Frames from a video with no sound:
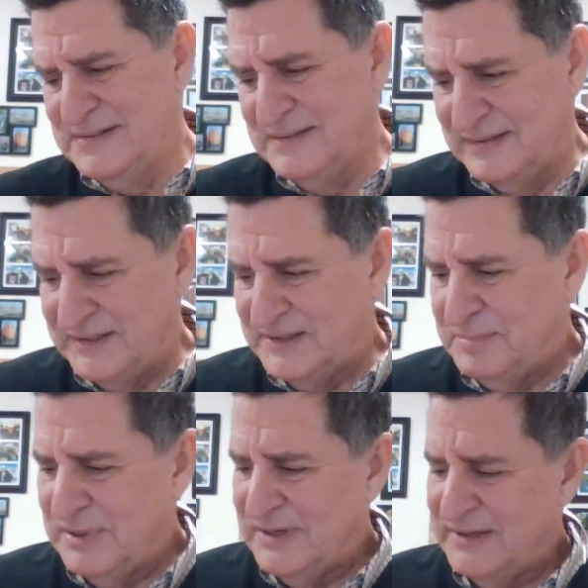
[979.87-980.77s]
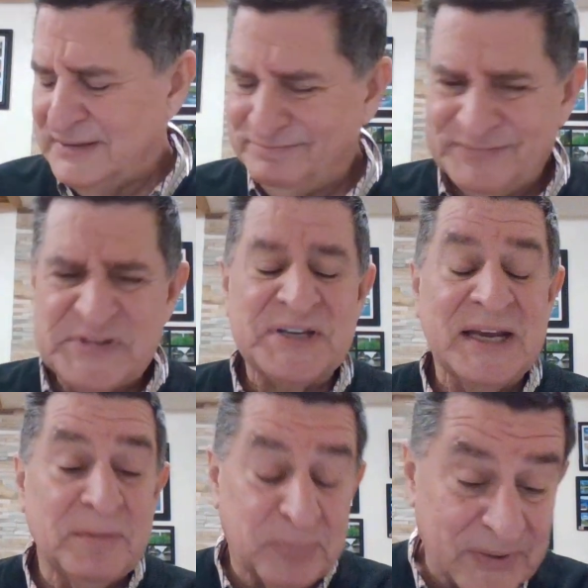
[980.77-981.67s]
to lean upon.
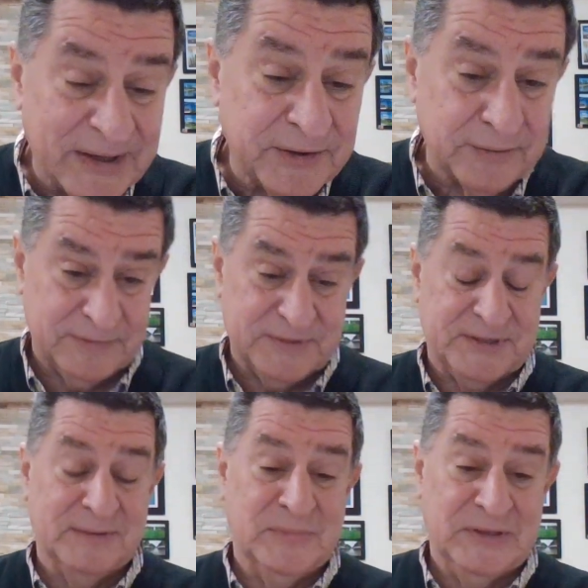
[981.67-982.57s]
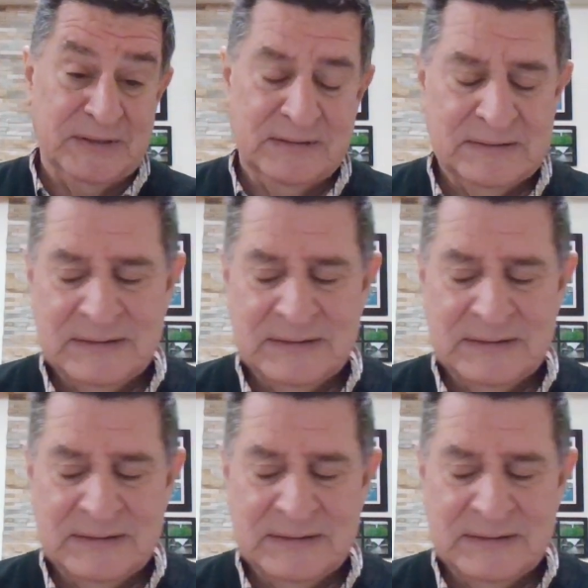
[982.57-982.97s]
Say a prayer for someone.